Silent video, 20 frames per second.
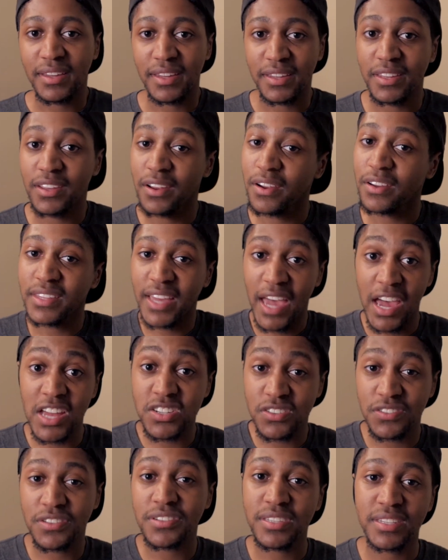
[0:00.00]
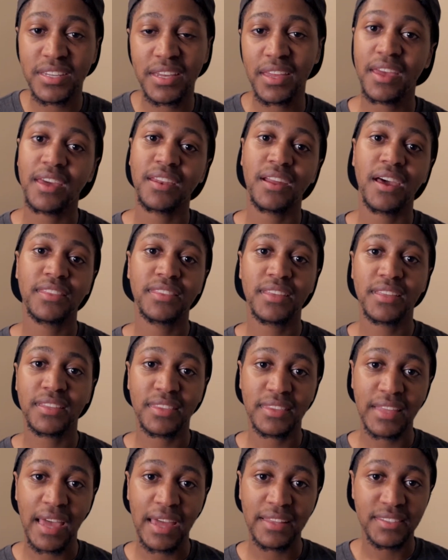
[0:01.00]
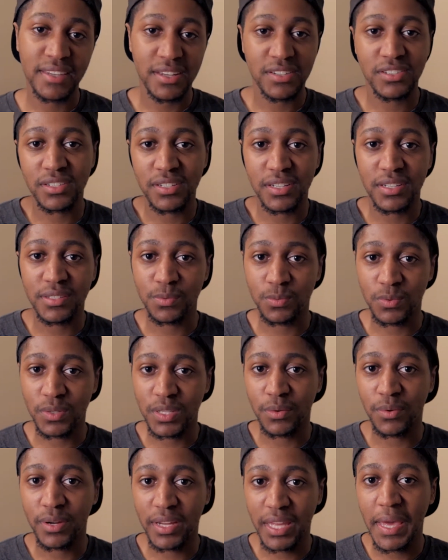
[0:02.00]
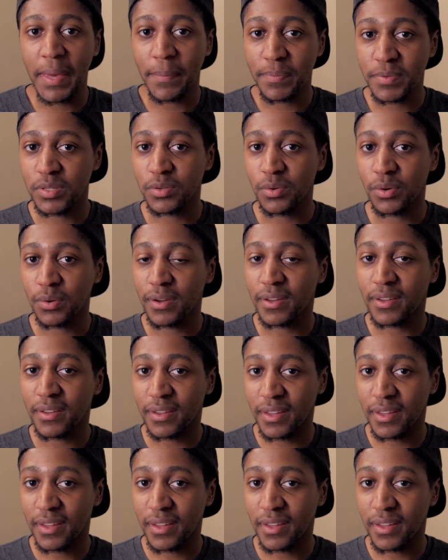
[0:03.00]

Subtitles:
You're on the edge of your seat, and I think that tension is really what keeps you